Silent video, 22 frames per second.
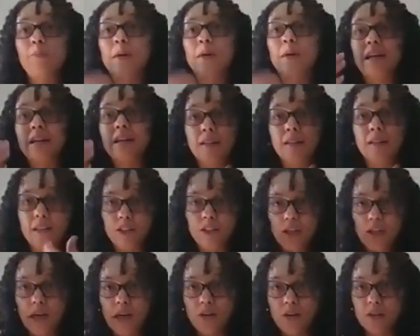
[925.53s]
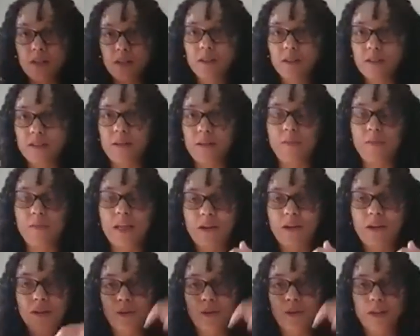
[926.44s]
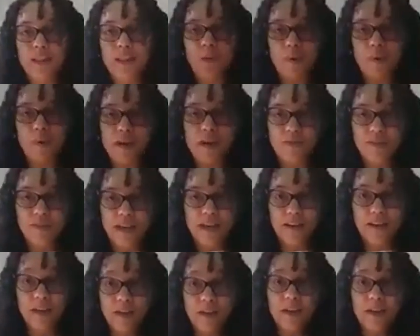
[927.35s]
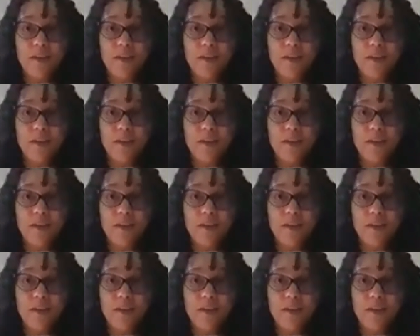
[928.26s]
bodily chakras, because I'm now learning that we have like